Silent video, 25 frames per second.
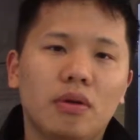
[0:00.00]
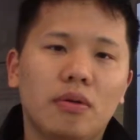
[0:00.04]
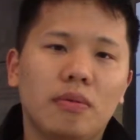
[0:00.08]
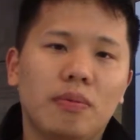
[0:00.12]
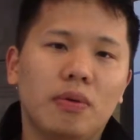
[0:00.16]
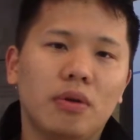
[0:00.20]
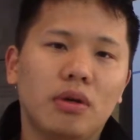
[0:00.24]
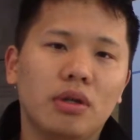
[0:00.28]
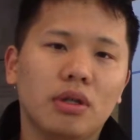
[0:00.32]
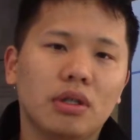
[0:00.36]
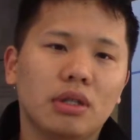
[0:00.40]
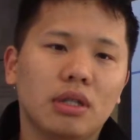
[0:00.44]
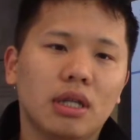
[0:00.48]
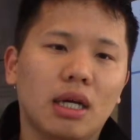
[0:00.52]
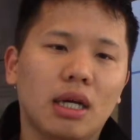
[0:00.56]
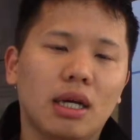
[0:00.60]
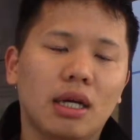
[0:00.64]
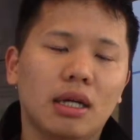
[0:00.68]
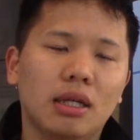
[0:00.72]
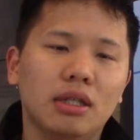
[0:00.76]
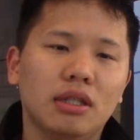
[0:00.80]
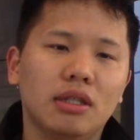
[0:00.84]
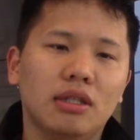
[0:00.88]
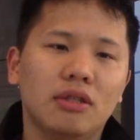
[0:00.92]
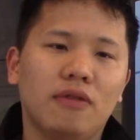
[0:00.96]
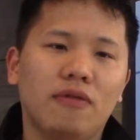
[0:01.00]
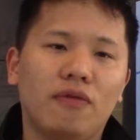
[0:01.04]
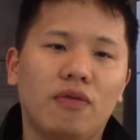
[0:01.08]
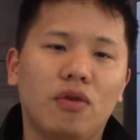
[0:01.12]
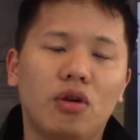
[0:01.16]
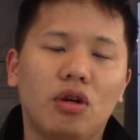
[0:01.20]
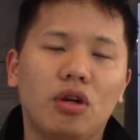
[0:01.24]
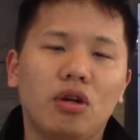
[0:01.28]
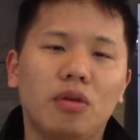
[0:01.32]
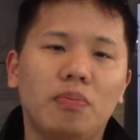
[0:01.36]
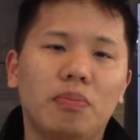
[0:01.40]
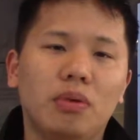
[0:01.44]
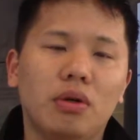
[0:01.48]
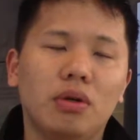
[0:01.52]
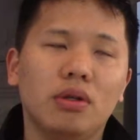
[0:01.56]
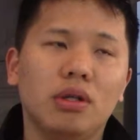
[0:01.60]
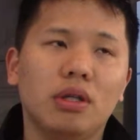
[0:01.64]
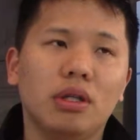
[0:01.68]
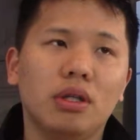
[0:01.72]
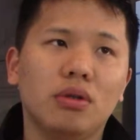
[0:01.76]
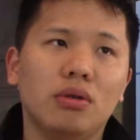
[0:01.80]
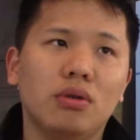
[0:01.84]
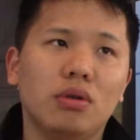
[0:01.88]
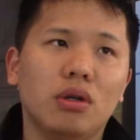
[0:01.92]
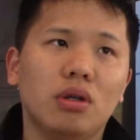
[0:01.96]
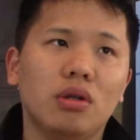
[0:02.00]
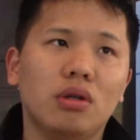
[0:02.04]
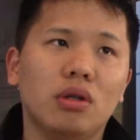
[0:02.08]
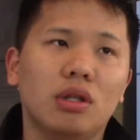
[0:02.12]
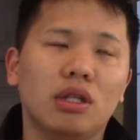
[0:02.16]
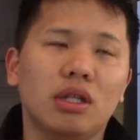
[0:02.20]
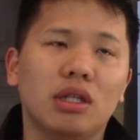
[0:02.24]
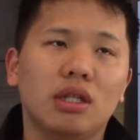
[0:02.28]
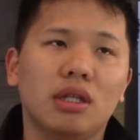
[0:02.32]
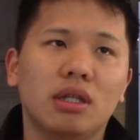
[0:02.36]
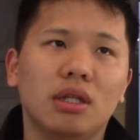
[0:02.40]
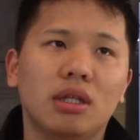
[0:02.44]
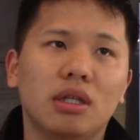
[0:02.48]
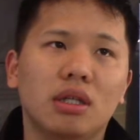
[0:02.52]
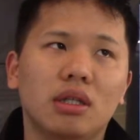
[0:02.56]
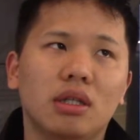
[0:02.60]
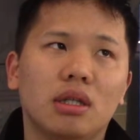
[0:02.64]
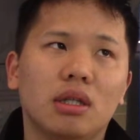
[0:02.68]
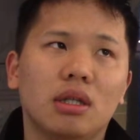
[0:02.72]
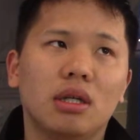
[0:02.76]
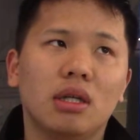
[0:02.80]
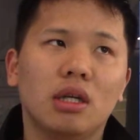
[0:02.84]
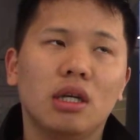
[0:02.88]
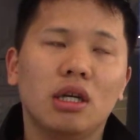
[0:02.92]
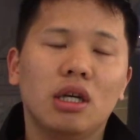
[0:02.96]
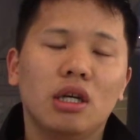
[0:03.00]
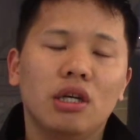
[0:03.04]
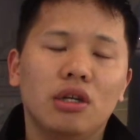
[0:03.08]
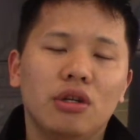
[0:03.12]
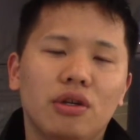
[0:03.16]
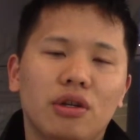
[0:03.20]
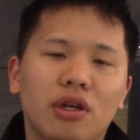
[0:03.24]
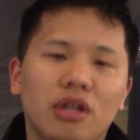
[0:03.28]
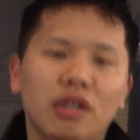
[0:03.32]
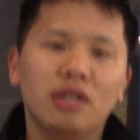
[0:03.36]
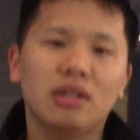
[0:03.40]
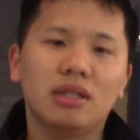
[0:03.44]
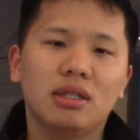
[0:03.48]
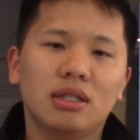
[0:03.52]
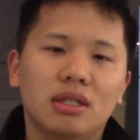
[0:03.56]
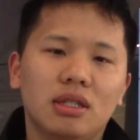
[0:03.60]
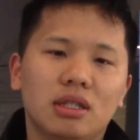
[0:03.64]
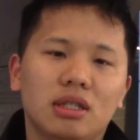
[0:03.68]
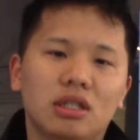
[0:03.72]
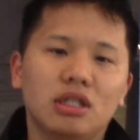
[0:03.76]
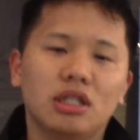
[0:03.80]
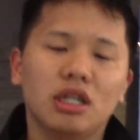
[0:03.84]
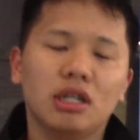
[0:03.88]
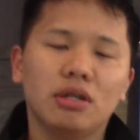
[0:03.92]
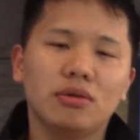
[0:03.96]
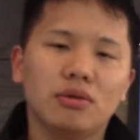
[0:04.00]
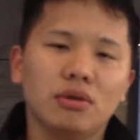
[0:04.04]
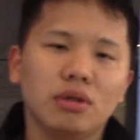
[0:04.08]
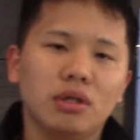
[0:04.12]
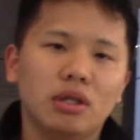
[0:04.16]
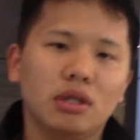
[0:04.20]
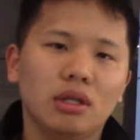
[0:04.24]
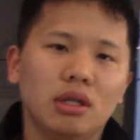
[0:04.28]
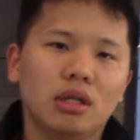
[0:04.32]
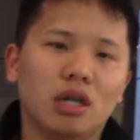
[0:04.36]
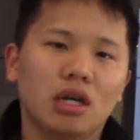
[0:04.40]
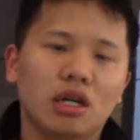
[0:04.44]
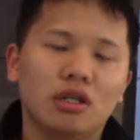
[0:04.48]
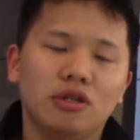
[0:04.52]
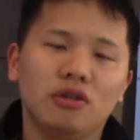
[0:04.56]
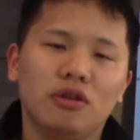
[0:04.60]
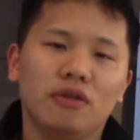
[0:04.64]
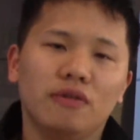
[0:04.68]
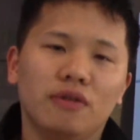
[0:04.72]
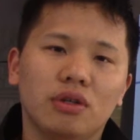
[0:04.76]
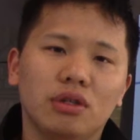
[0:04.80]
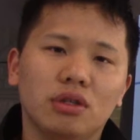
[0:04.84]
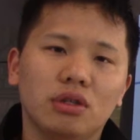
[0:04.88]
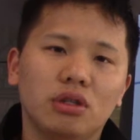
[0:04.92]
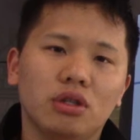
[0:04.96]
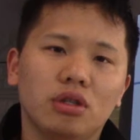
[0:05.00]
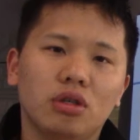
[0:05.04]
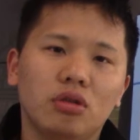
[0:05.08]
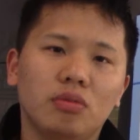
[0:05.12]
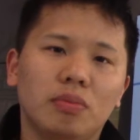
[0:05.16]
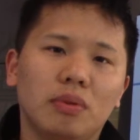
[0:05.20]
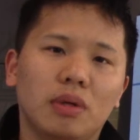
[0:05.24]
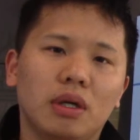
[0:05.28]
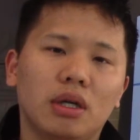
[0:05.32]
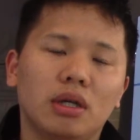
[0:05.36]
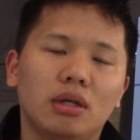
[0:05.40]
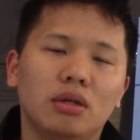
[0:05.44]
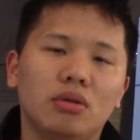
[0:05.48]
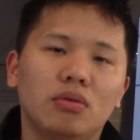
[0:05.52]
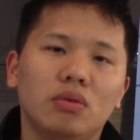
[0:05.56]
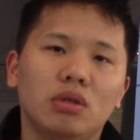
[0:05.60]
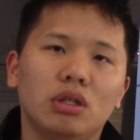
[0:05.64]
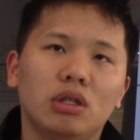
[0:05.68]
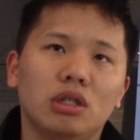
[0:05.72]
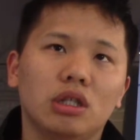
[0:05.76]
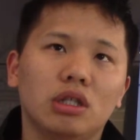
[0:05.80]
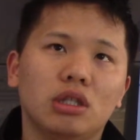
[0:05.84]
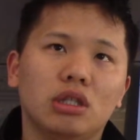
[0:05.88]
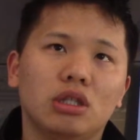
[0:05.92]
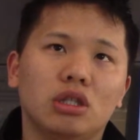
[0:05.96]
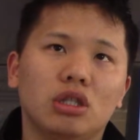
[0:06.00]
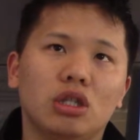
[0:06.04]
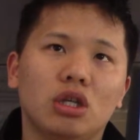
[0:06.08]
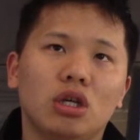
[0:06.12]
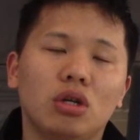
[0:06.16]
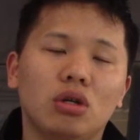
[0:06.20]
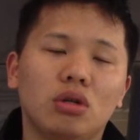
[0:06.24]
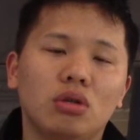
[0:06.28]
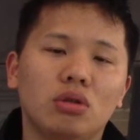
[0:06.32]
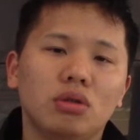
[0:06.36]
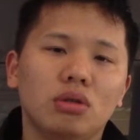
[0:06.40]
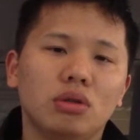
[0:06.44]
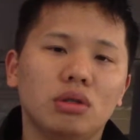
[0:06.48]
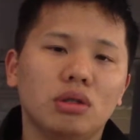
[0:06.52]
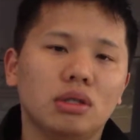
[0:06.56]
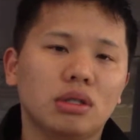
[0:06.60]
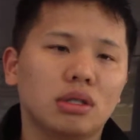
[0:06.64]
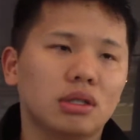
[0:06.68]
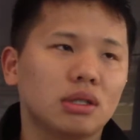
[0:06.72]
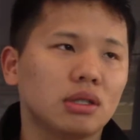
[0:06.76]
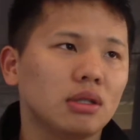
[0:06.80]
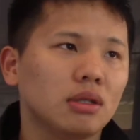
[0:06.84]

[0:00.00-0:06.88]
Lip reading: pore size for bone ingrowth it's generally controversial, but we just chose